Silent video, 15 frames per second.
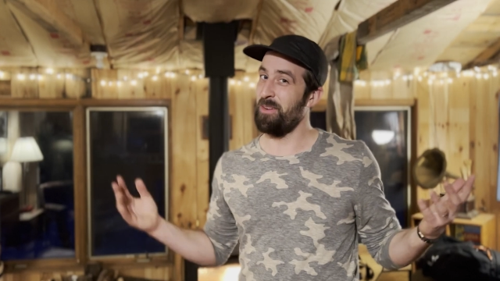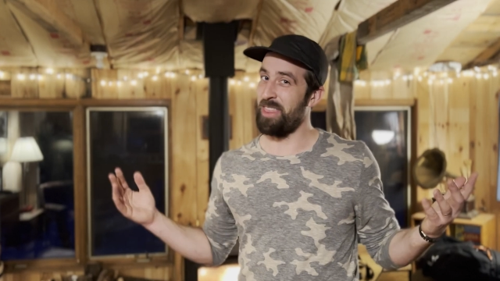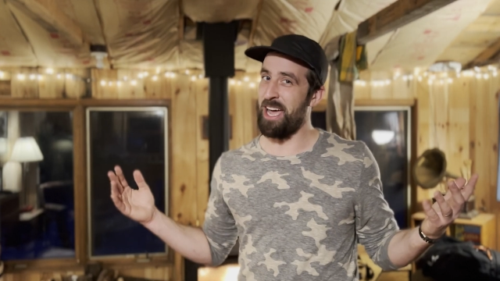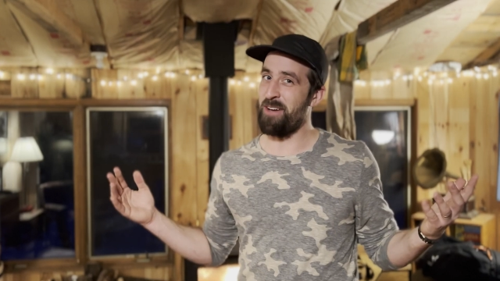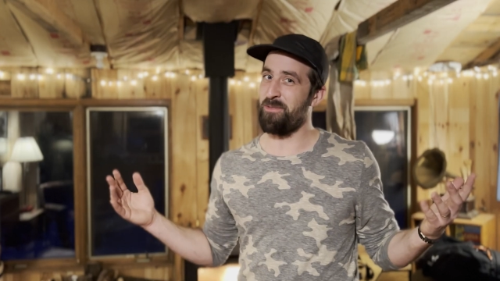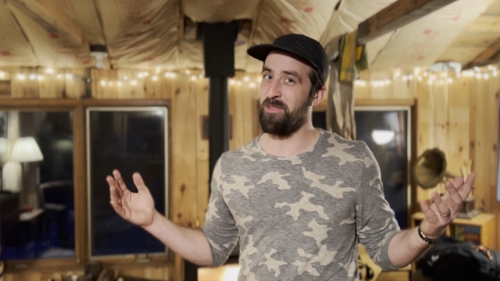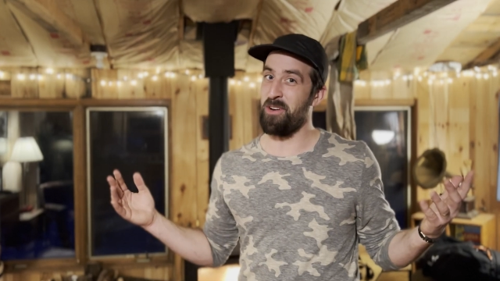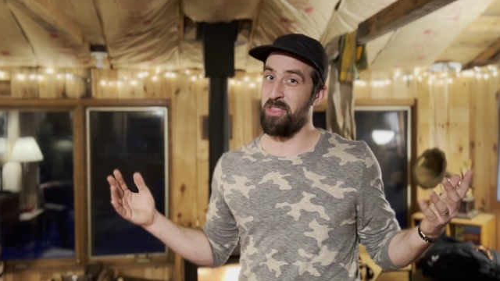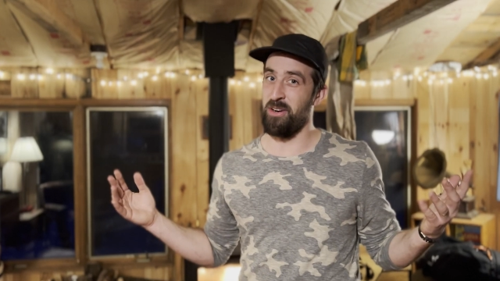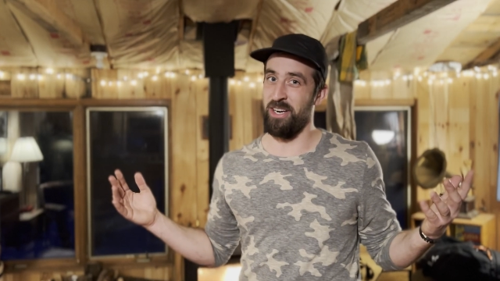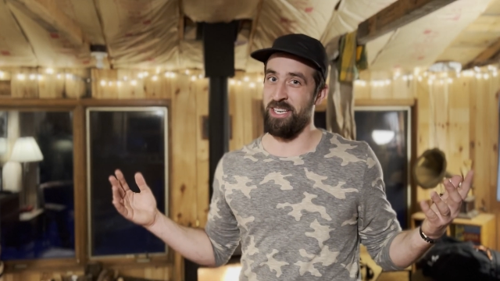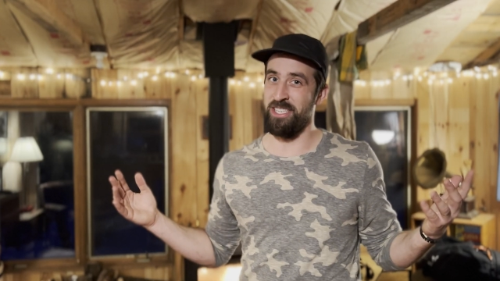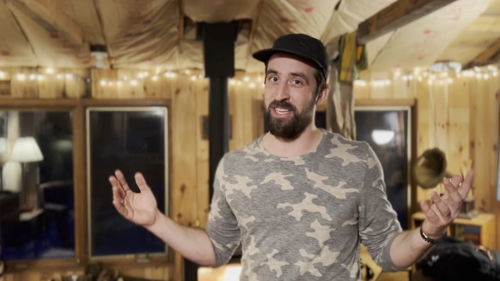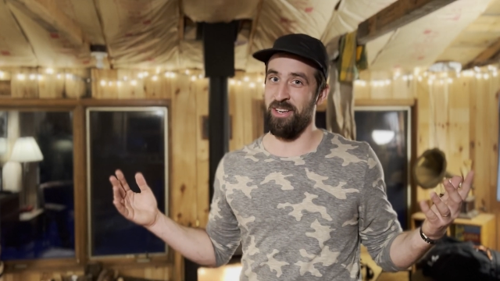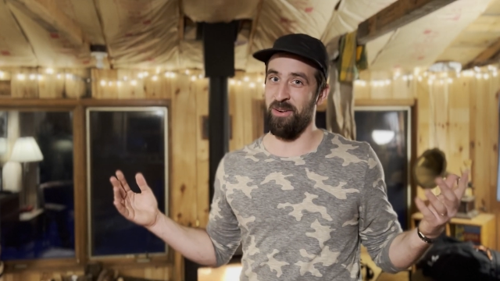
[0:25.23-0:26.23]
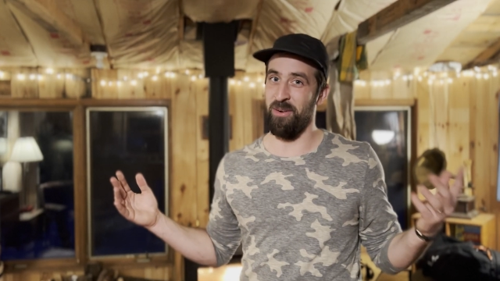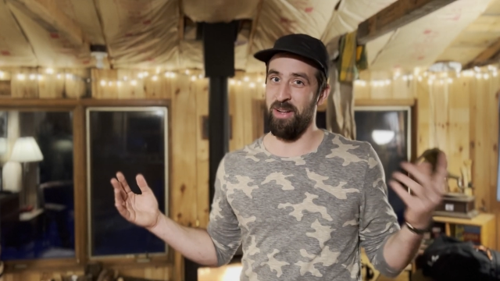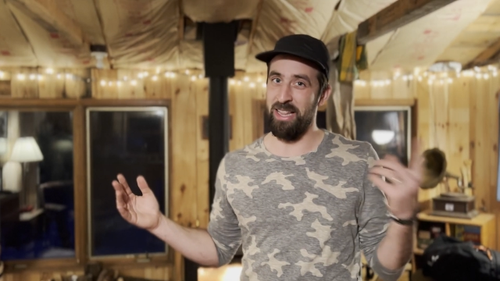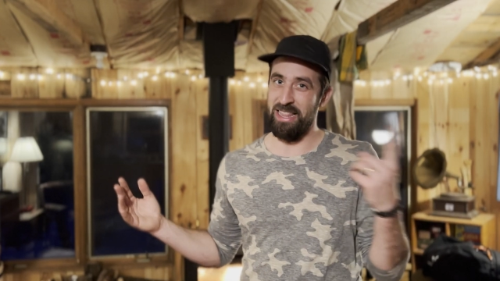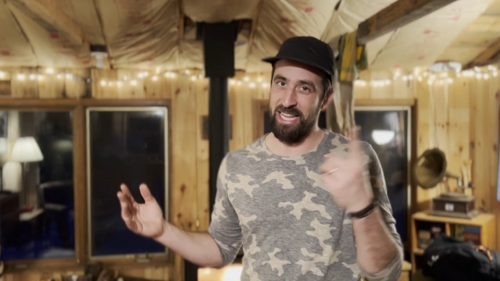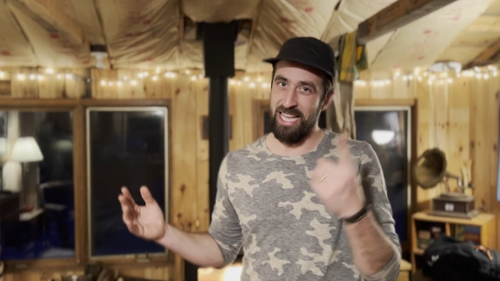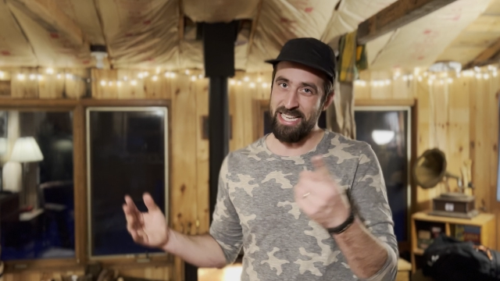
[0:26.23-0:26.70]
without further ado,
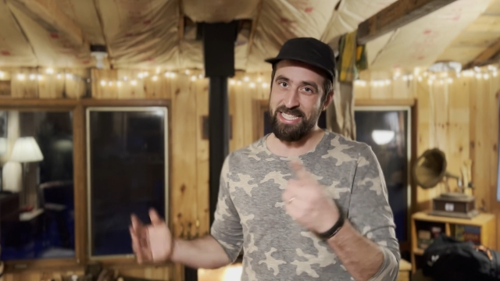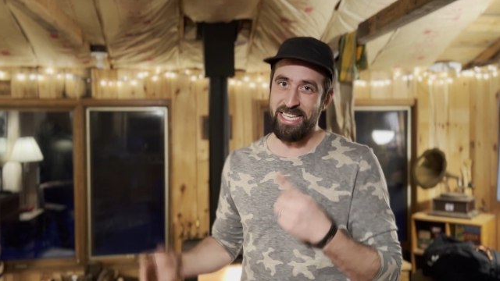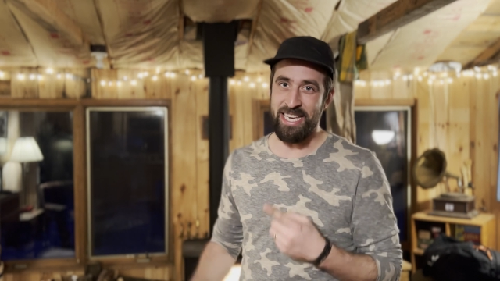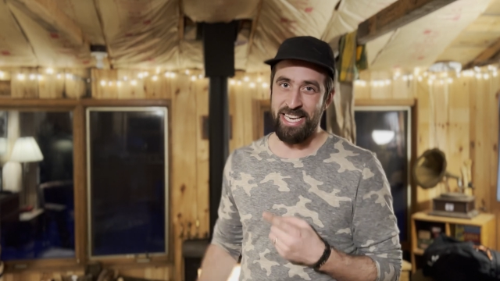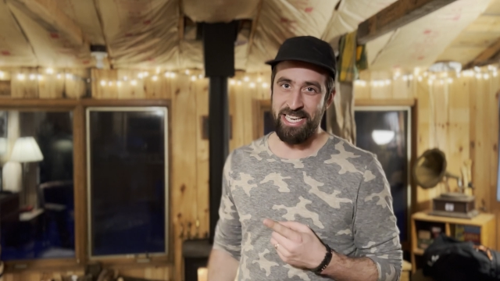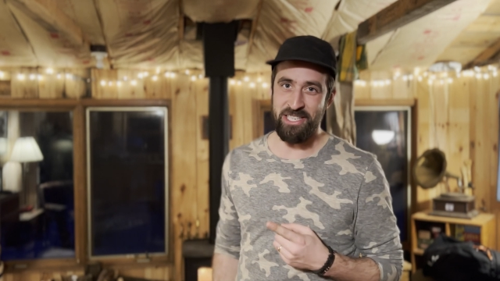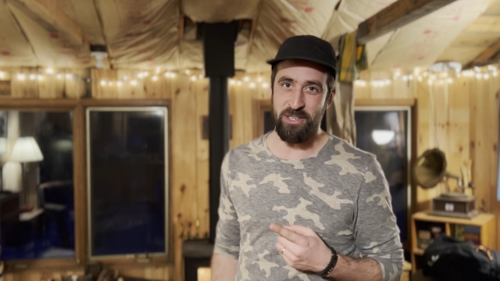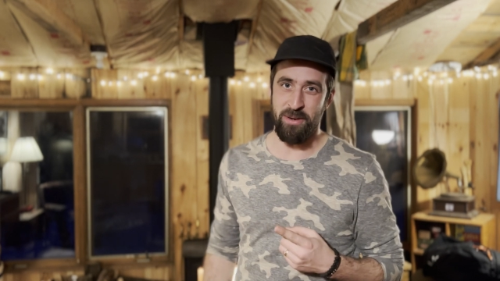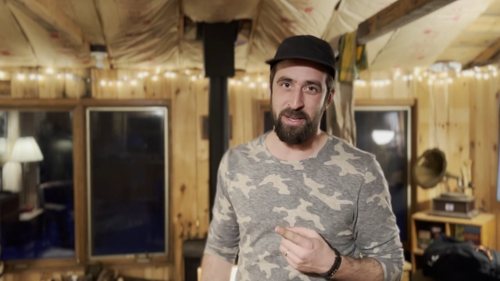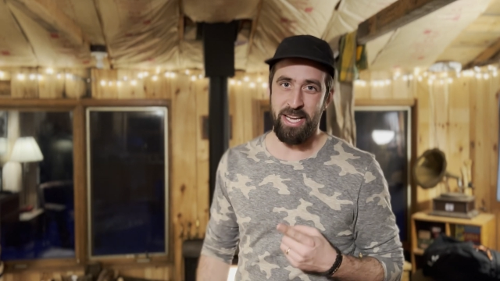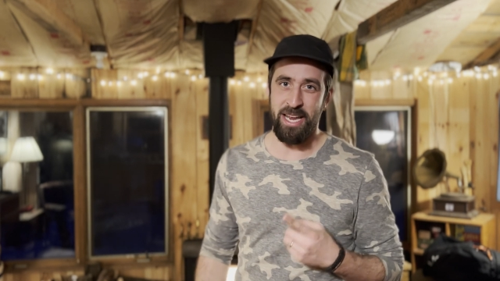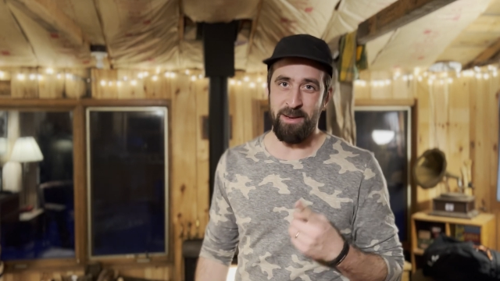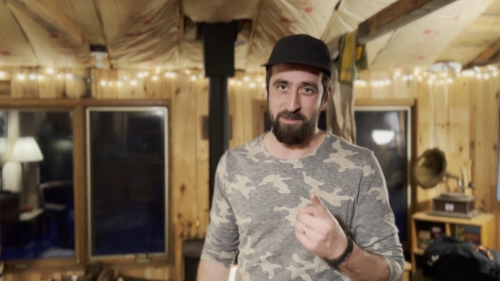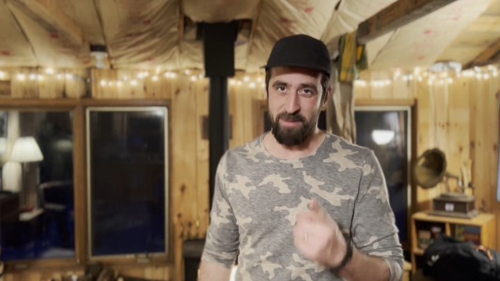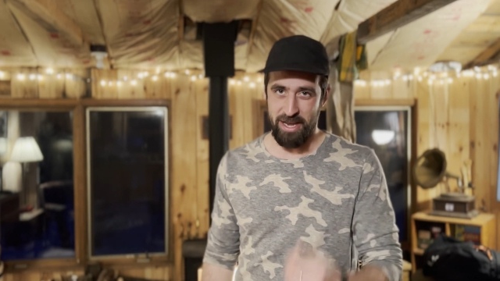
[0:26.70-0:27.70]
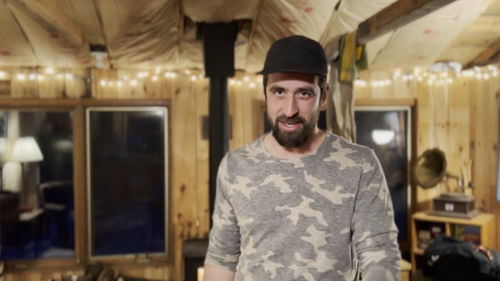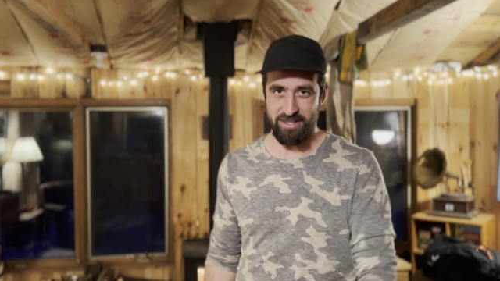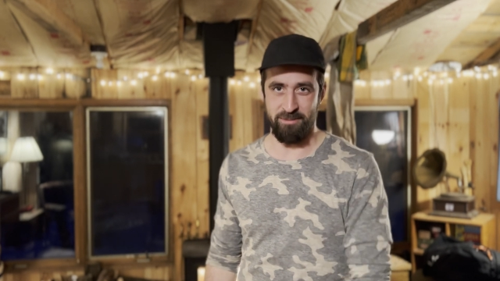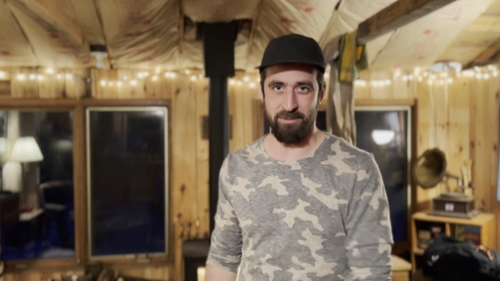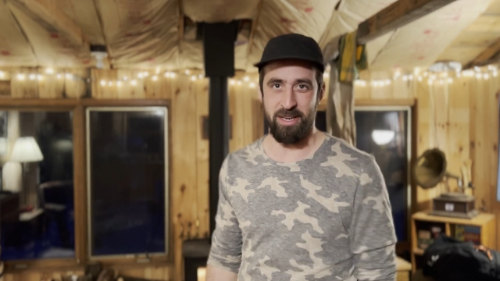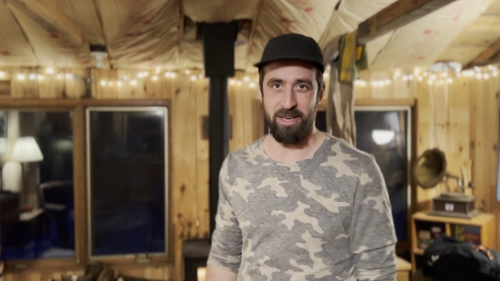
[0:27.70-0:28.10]
let's get into it and make some